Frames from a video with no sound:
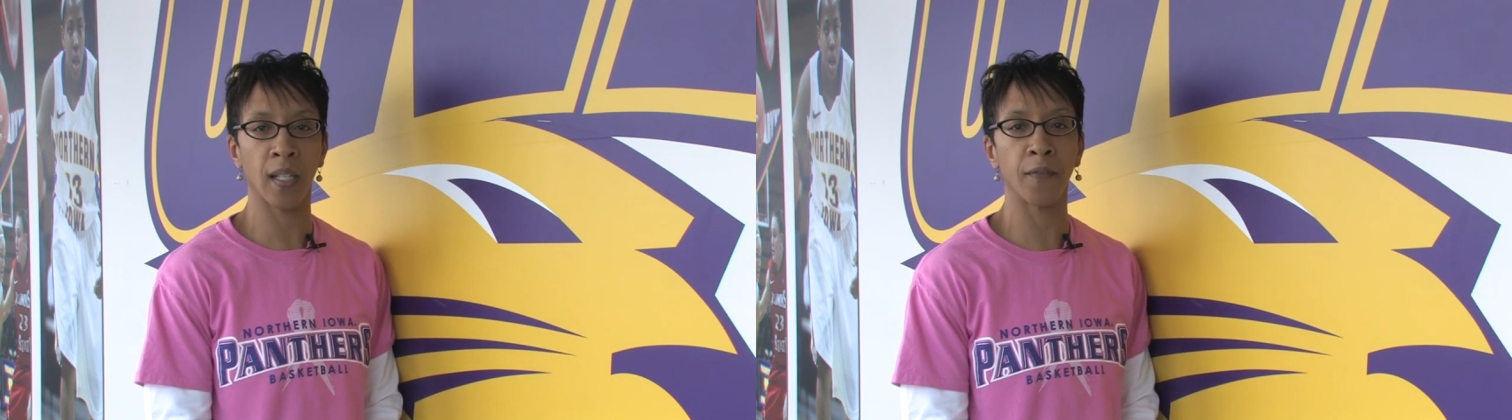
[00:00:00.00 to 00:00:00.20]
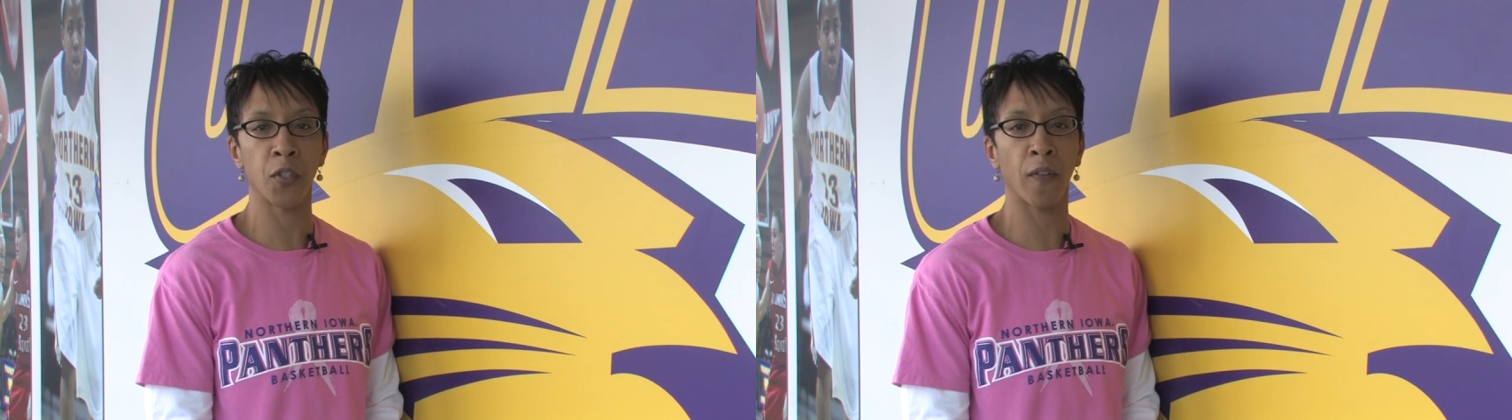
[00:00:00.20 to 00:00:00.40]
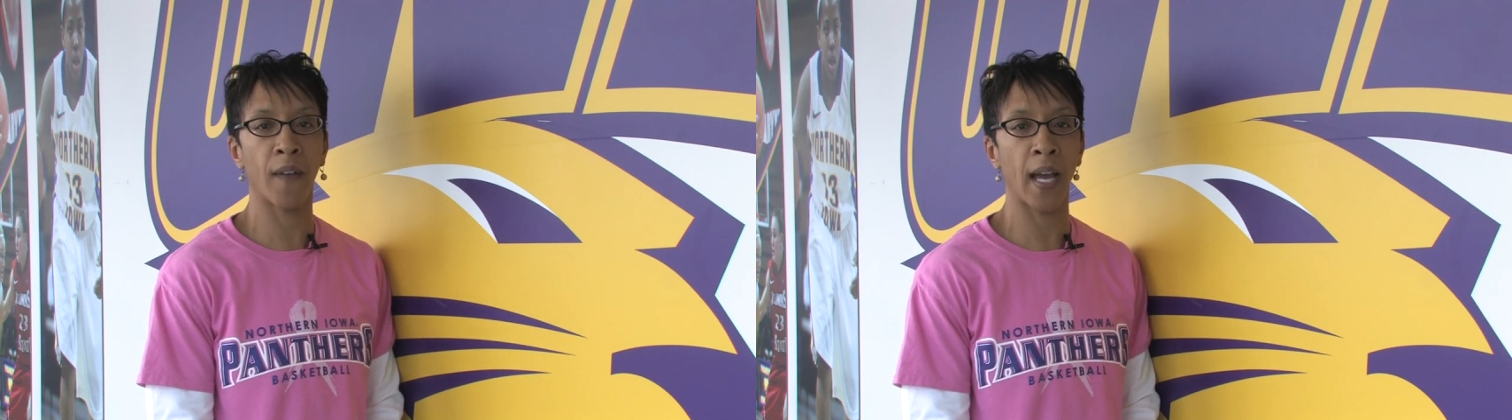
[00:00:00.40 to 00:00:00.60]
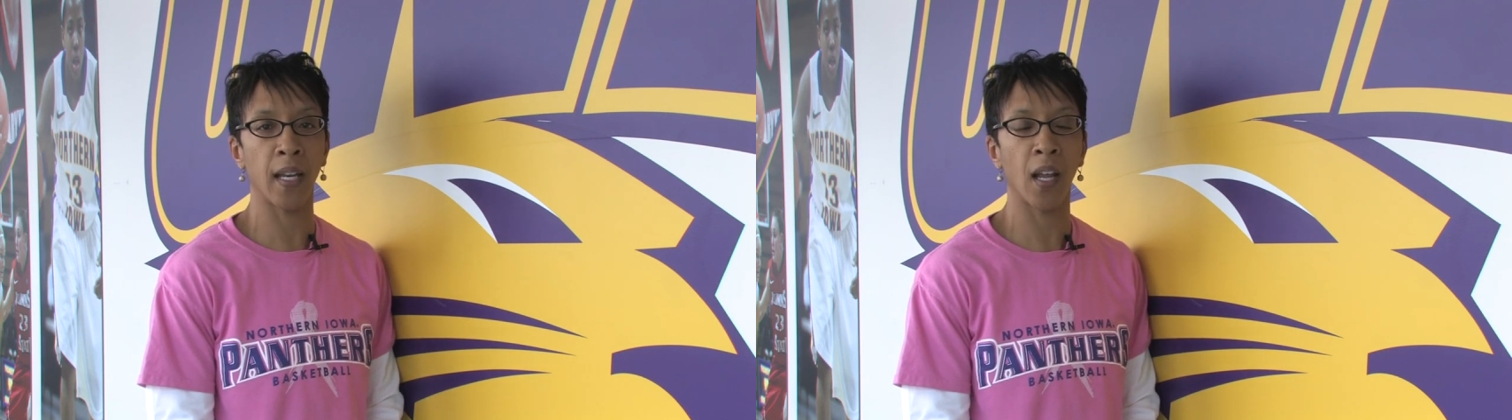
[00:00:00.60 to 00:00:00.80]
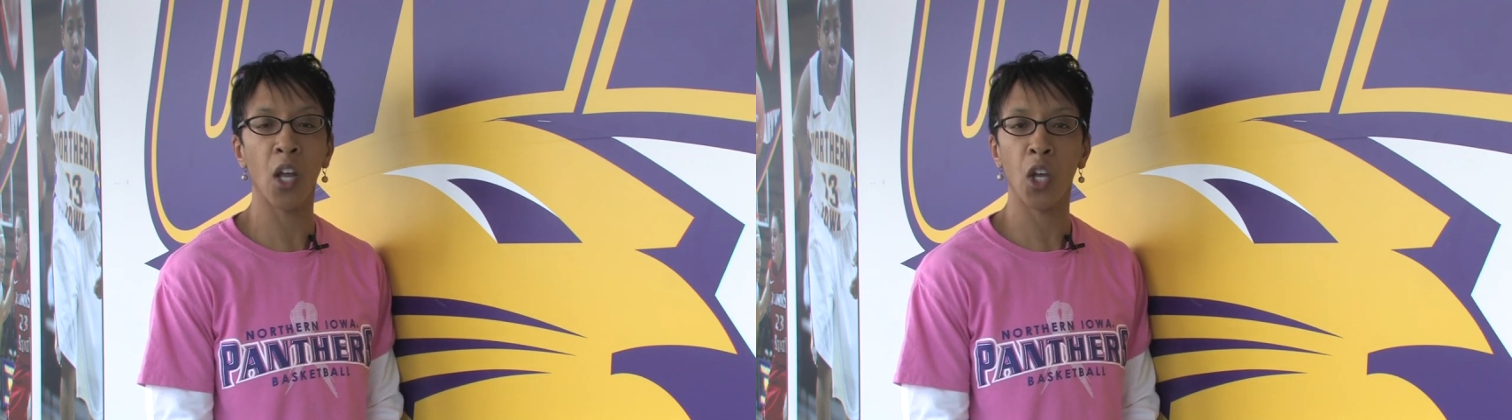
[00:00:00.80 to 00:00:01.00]
loved your
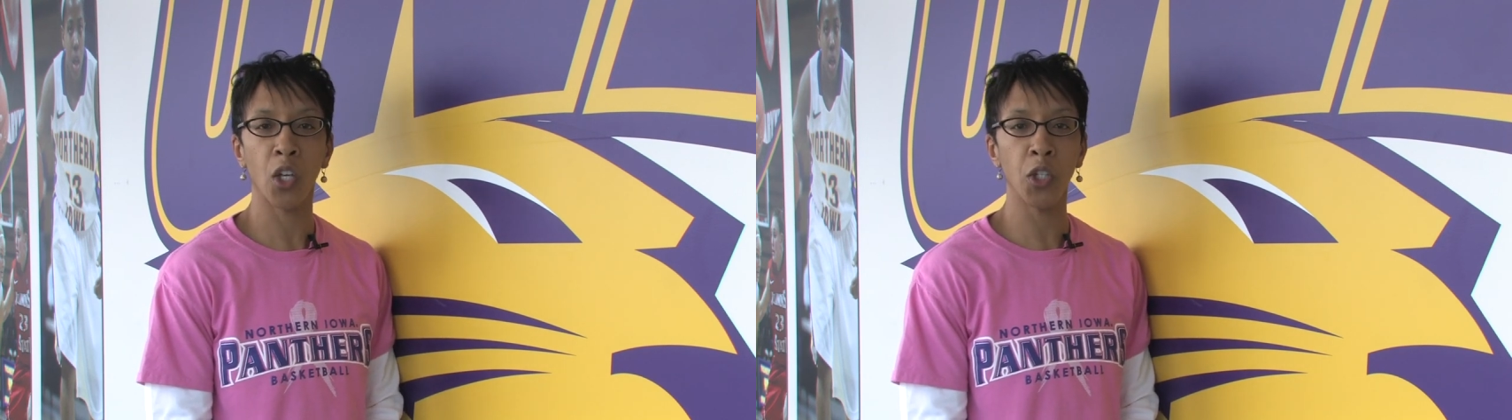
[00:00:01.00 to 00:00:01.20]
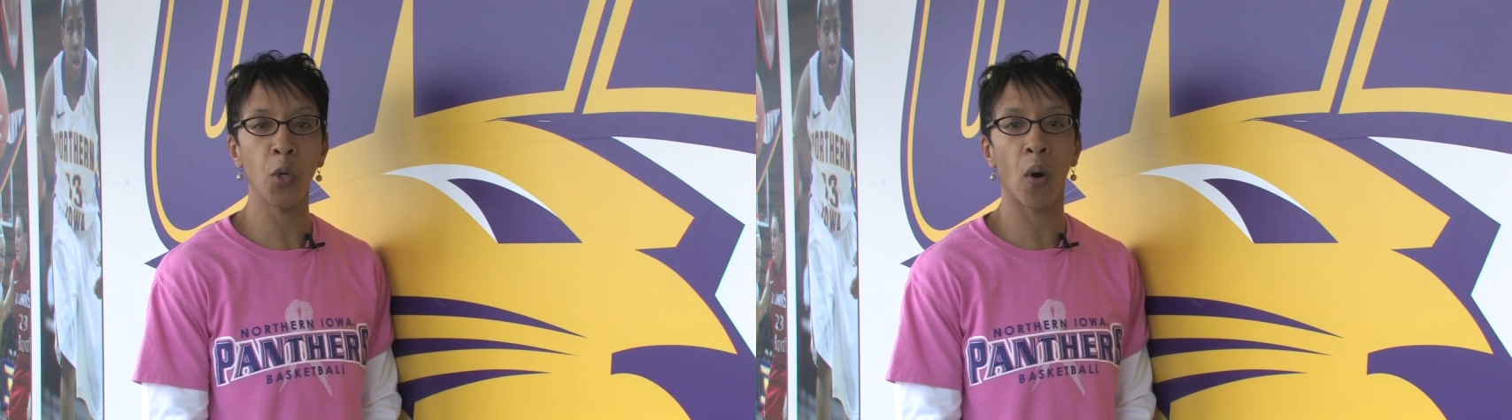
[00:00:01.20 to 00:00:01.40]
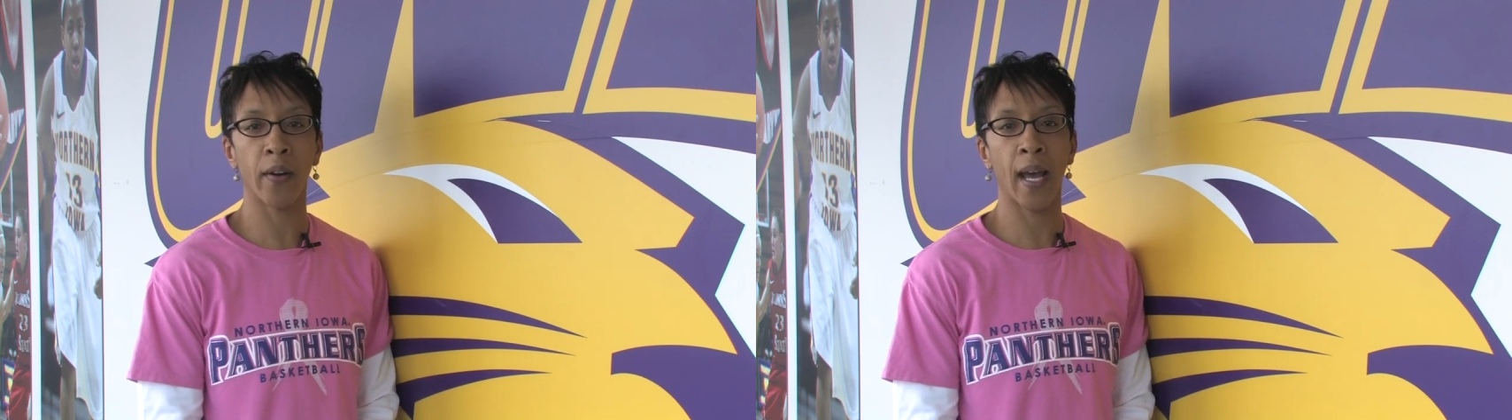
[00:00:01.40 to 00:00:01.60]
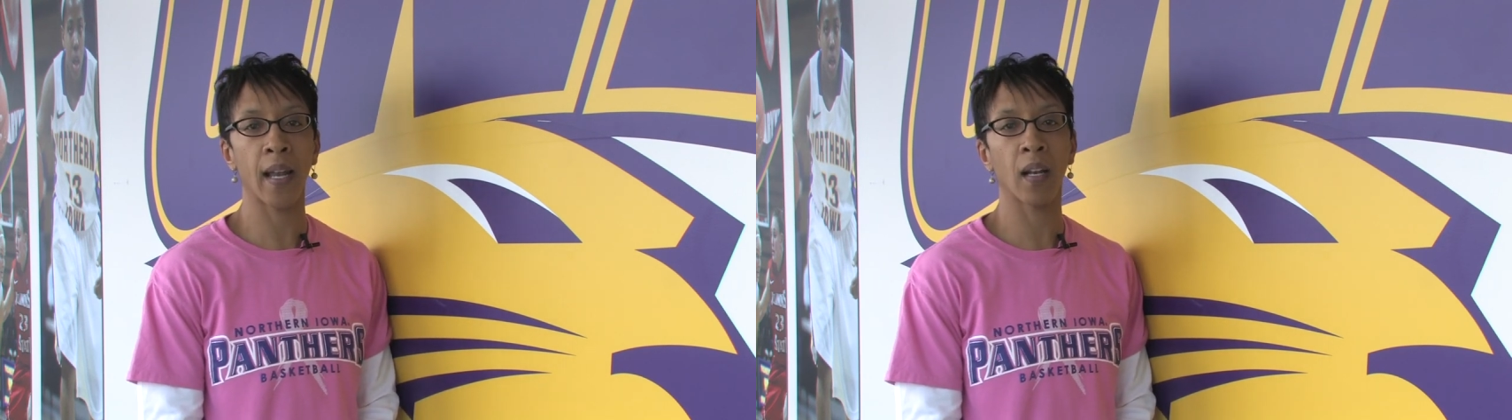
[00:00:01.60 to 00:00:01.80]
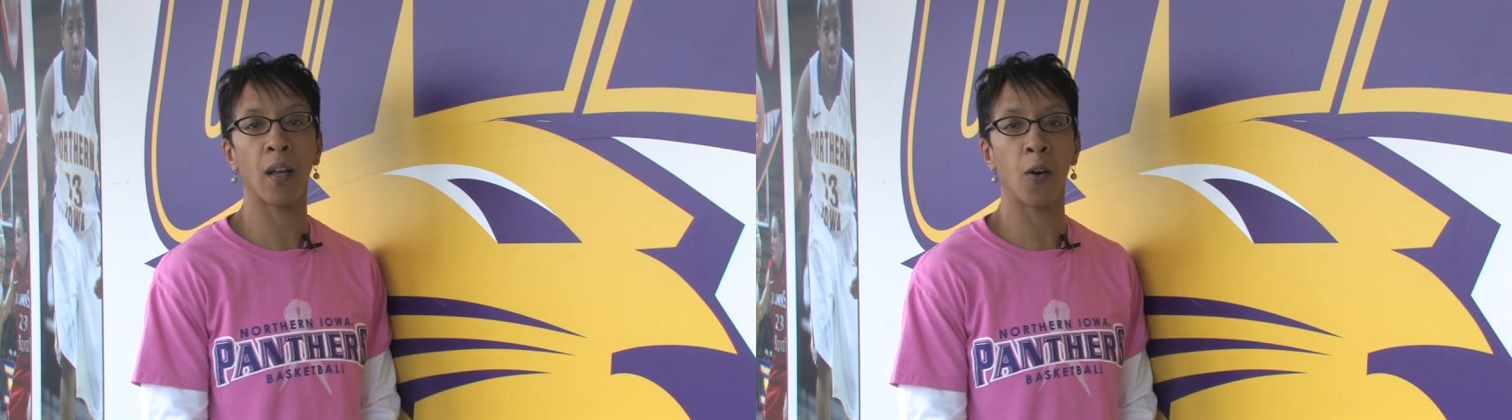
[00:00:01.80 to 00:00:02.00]
fight. You are
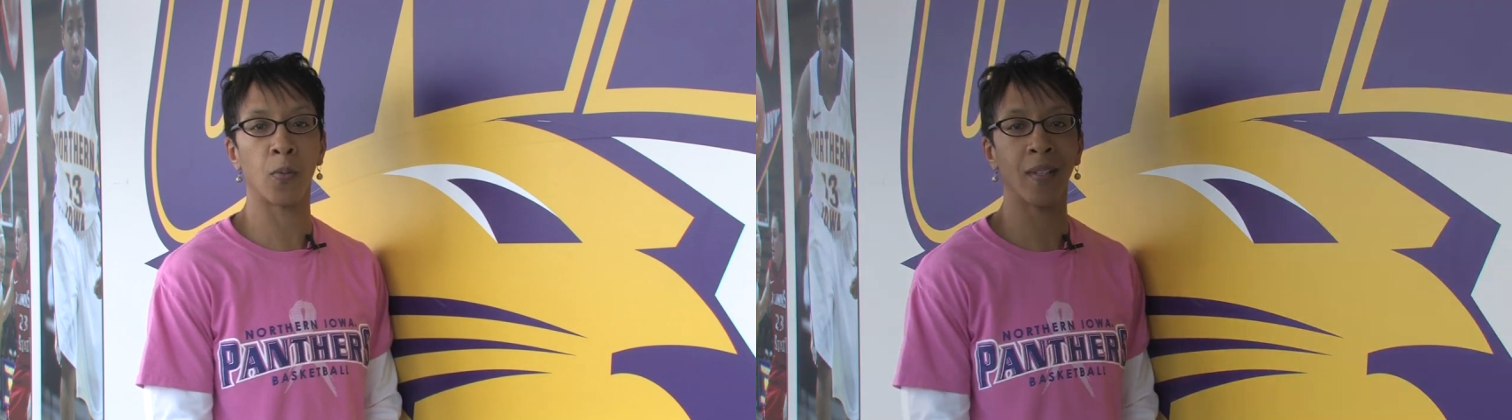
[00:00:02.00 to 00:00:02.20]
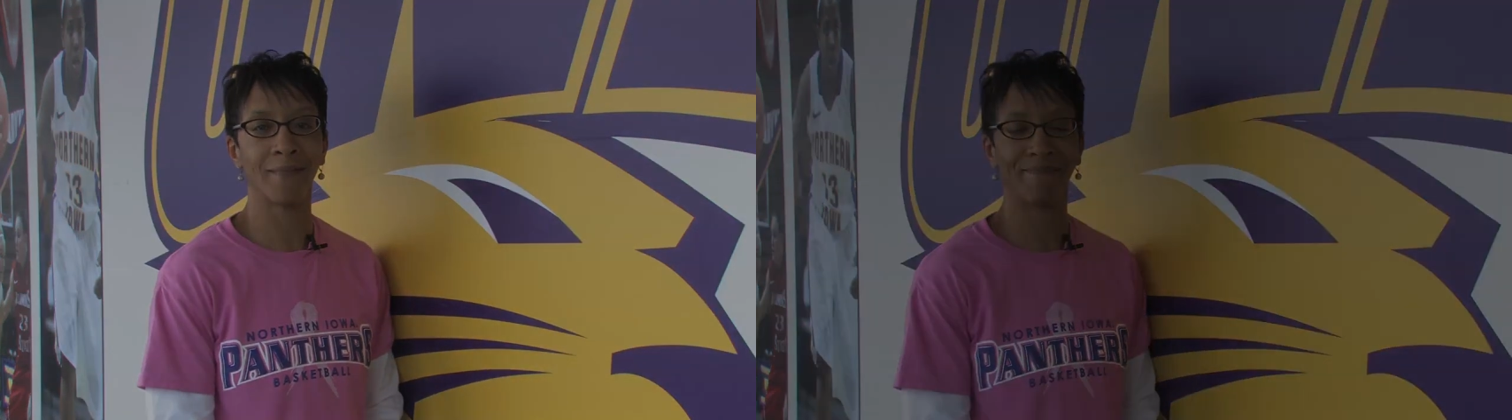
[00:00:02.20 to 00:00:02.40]
not alone.